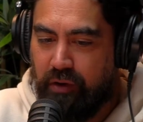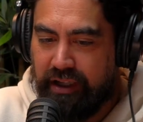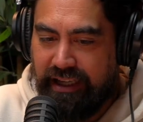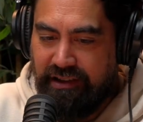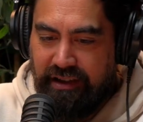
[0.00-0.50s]

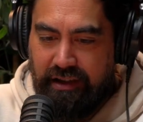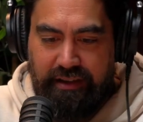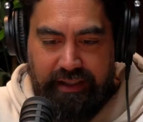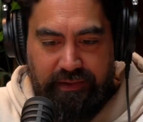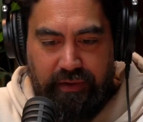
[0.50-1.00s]
What gigs you got
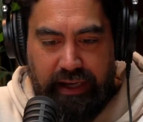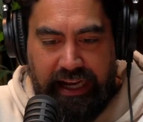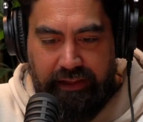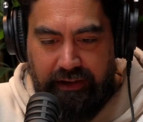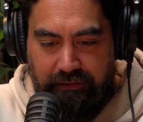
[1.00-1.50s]
on this?
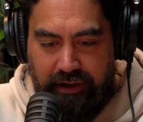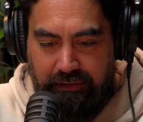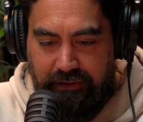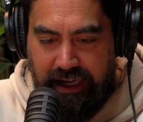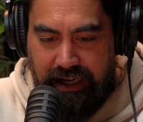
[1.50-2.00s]
Anything you want
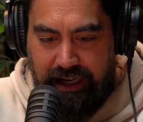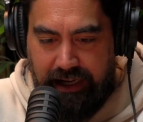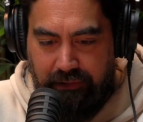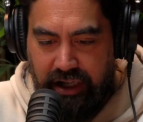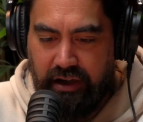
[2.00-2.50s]
to...
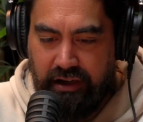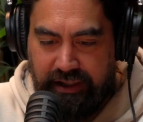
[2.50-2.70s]
what do you got on